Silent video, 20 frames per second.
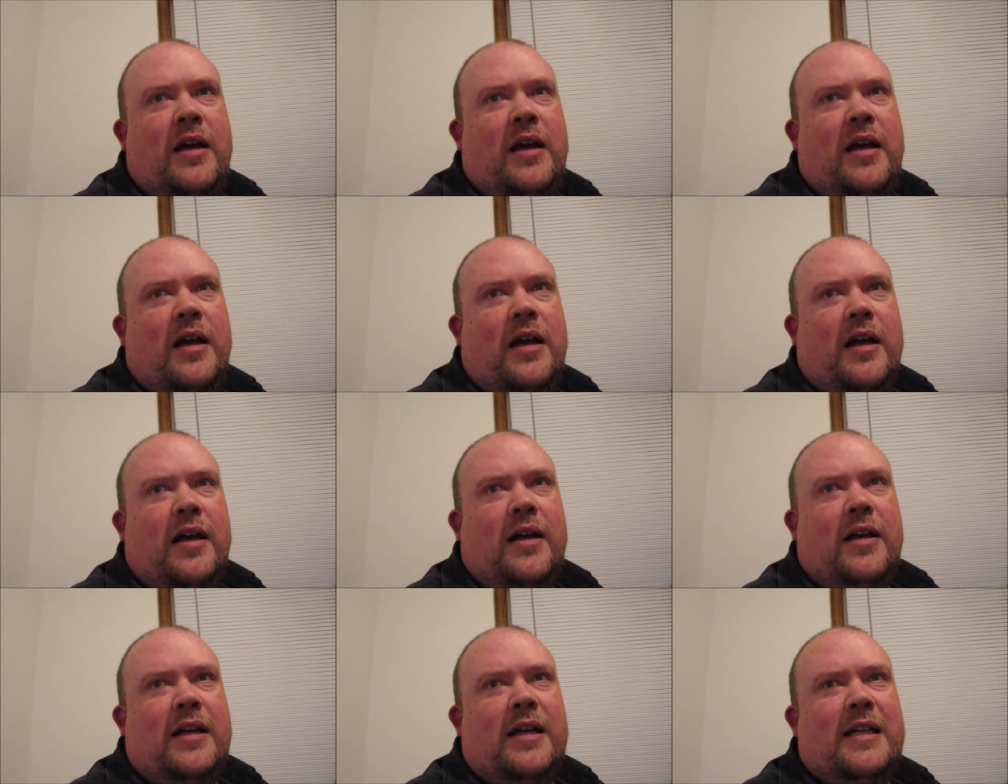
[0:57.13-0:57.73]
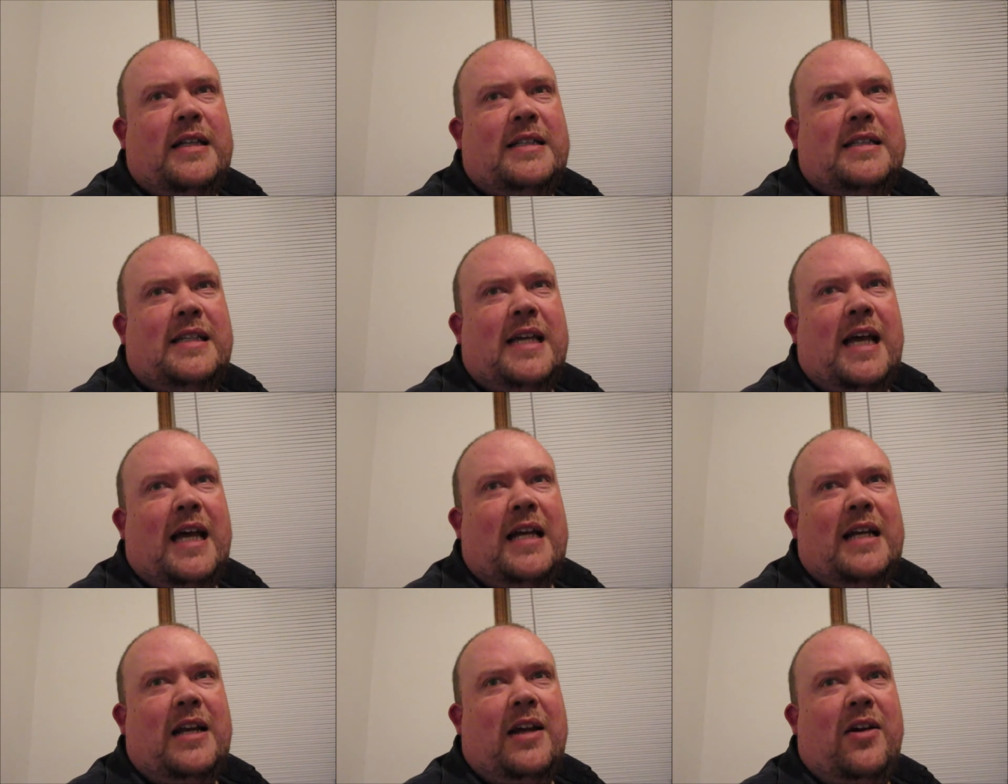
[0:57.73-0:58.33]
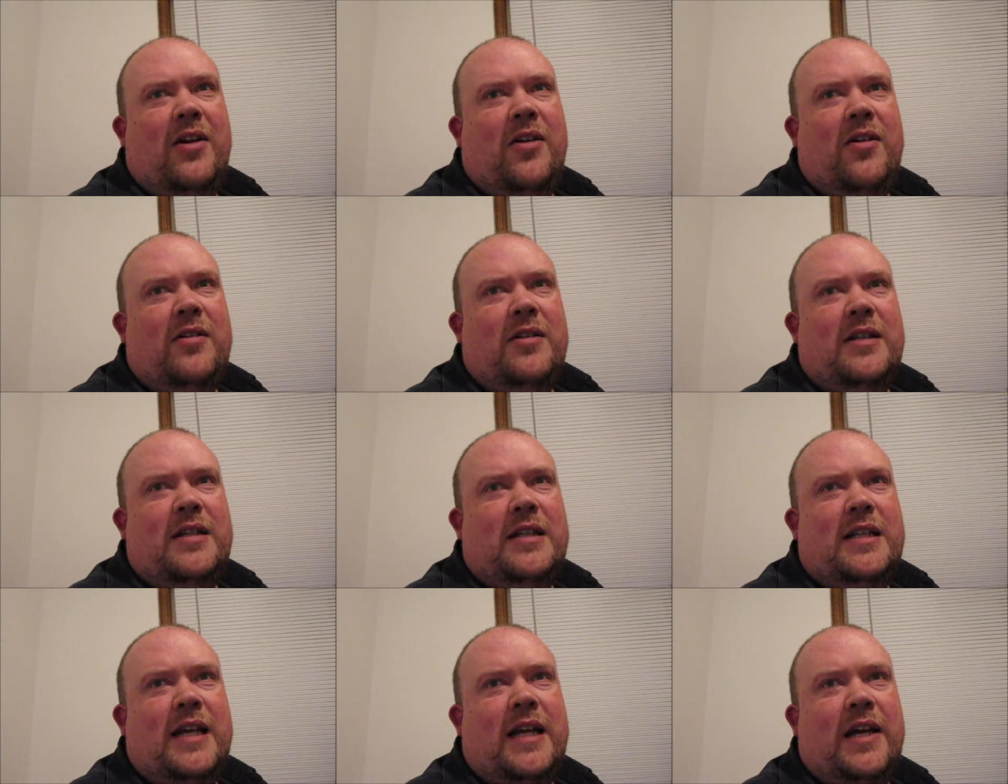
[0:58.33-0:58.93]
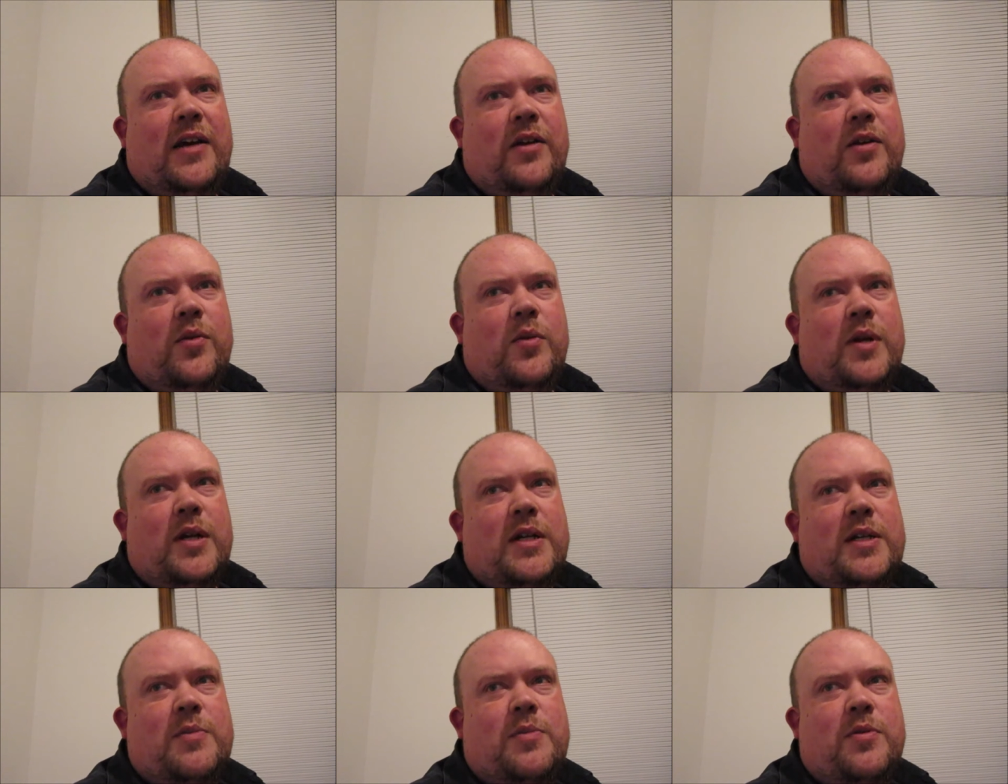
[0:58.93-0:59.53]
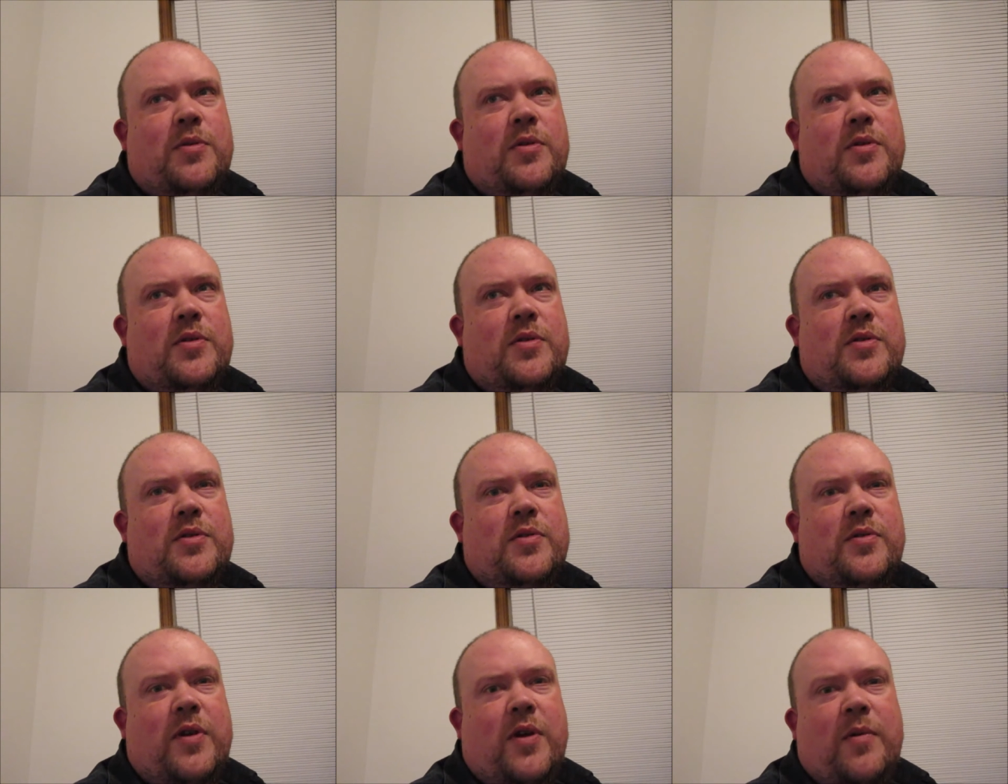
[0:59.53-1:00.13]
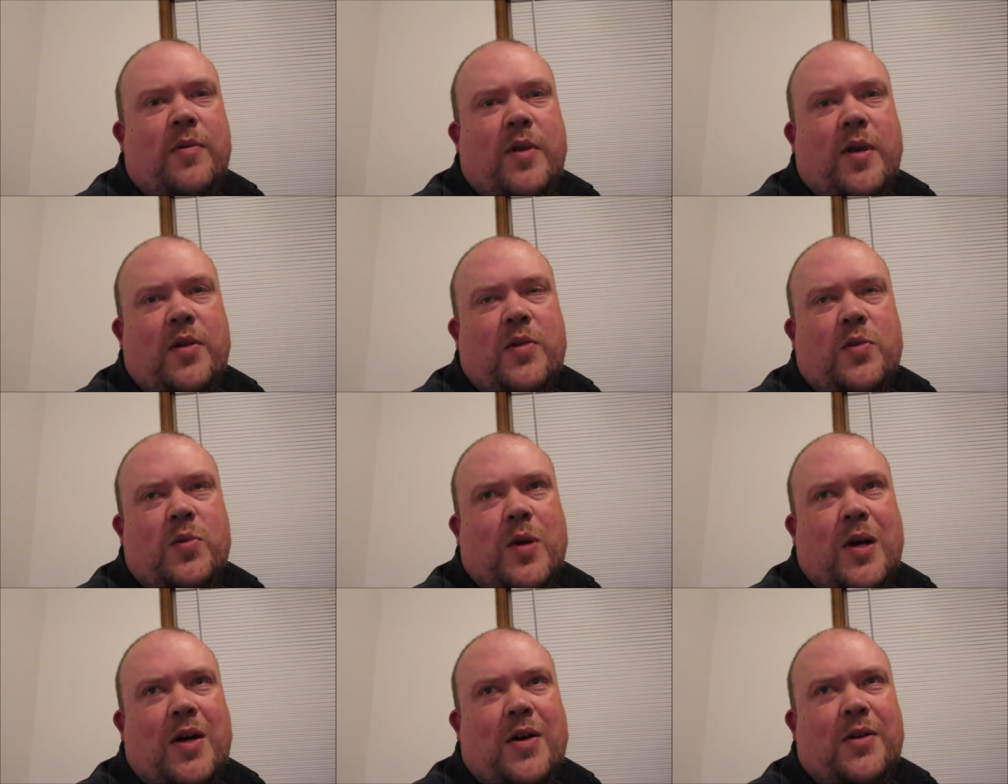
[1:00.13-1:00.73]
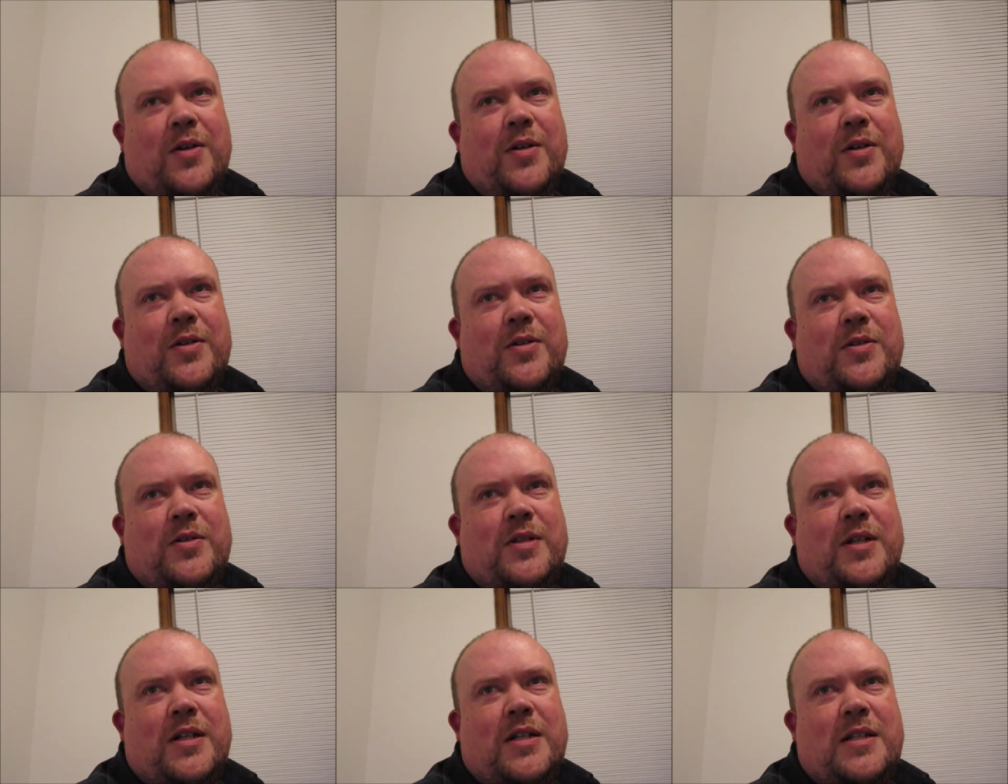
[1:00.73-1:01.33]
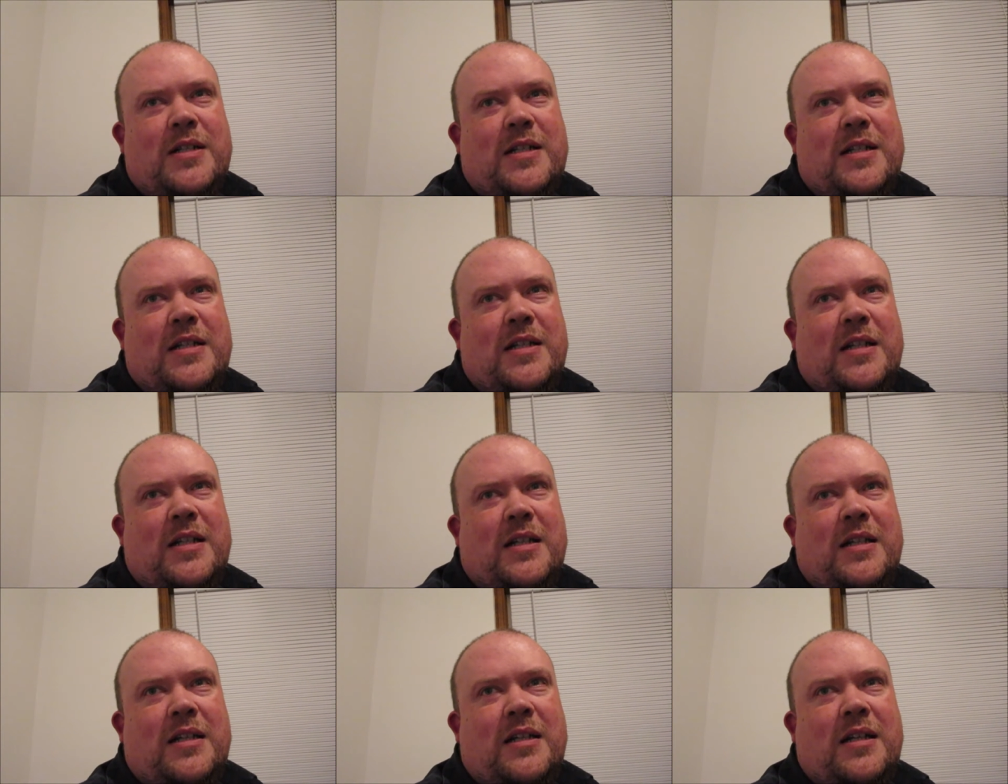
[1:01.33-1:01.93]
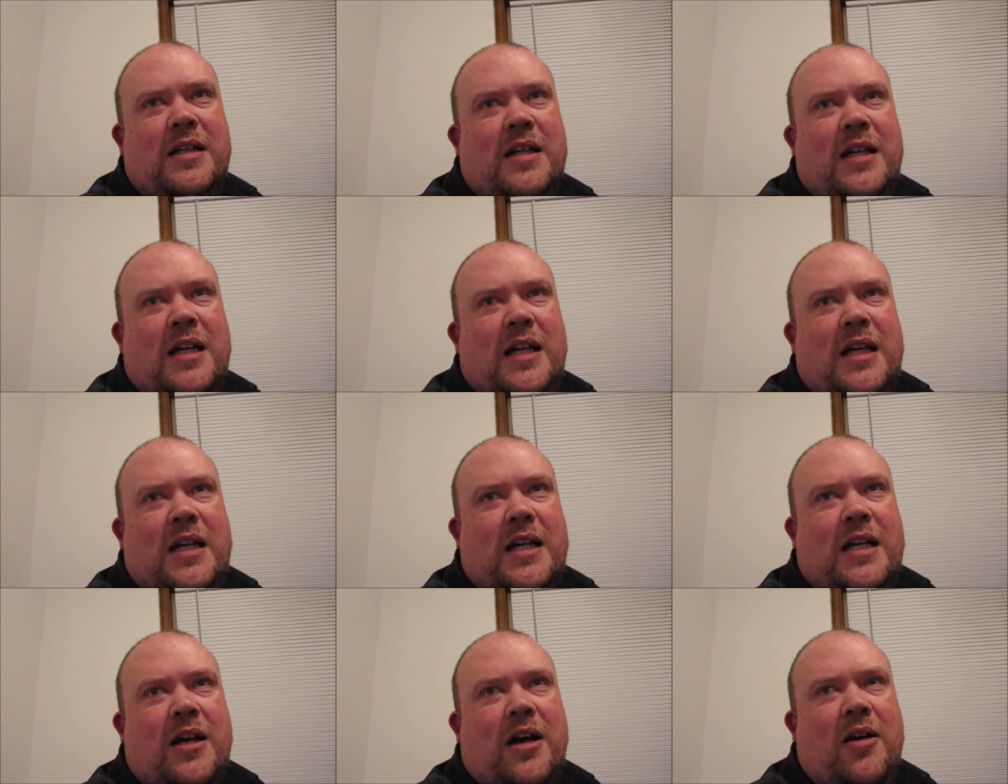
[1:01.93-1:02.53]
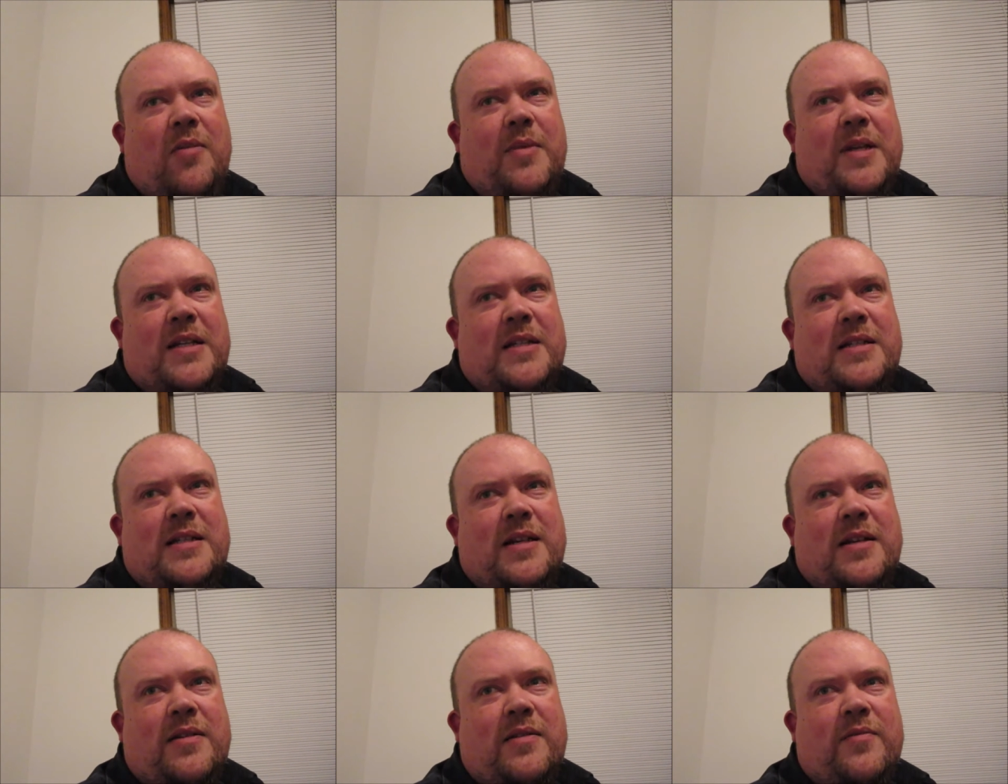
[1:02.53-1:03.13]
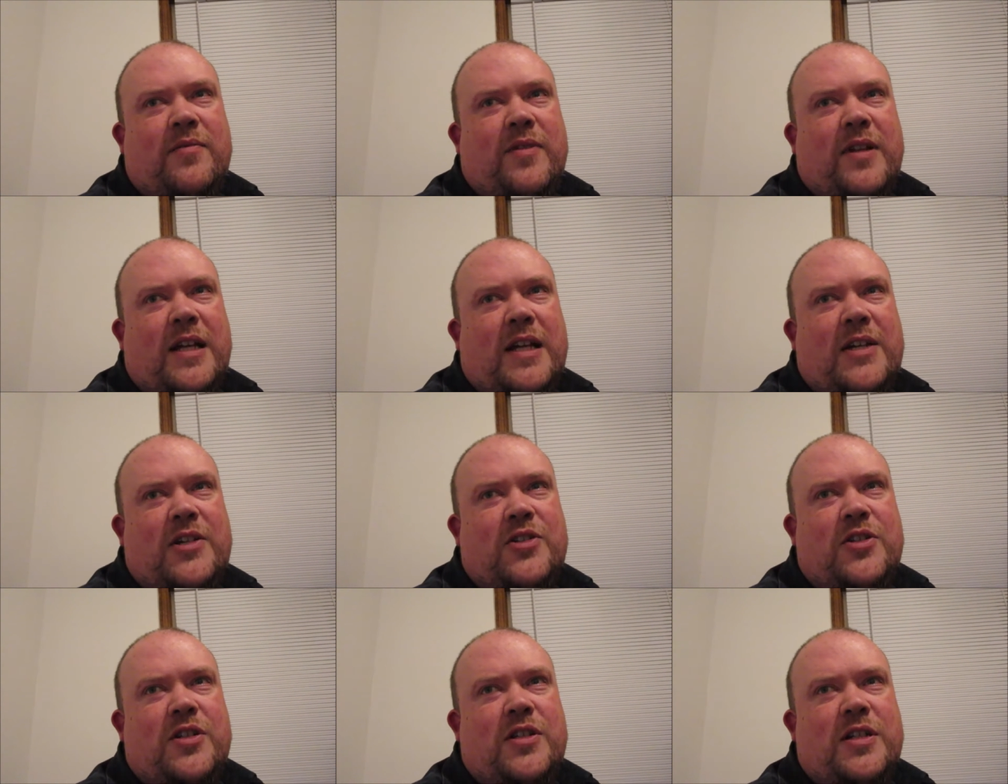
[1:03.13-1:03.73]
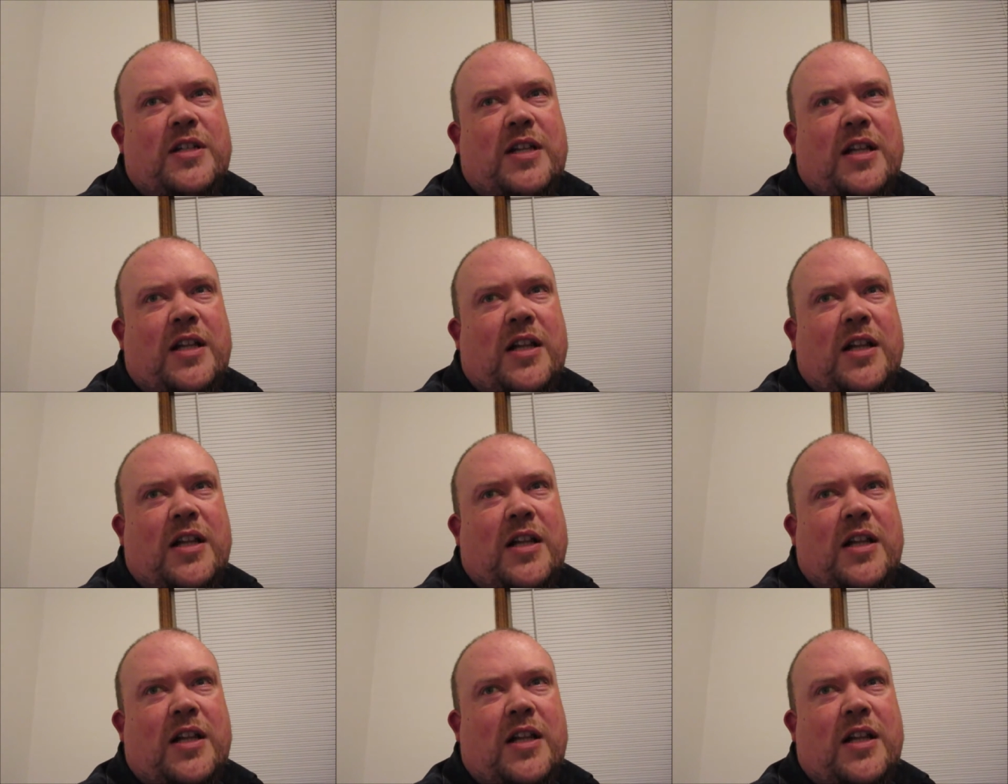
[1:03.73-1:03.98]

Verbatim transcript: Uh, it's kind of hard to tell the Whisperers from those Walkers because in the comics the flesh is